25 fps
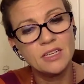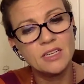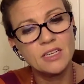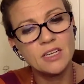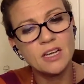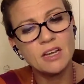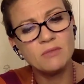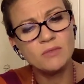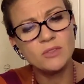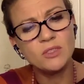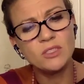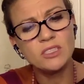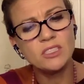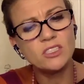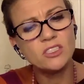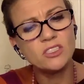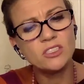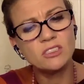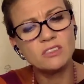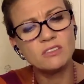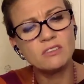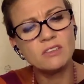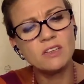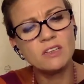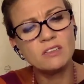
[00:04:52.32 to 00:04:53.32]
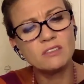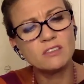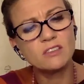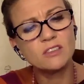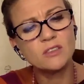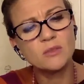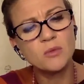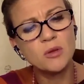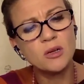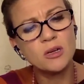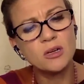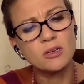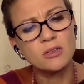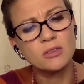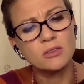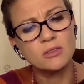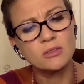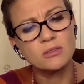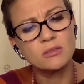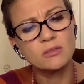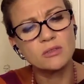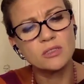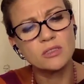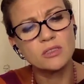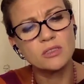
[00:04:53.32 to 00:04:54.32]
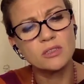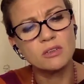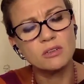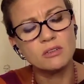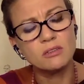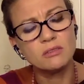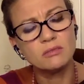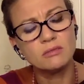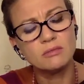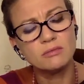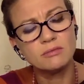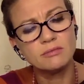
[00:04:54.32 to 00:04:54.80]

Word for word: Conversation is not small or dull.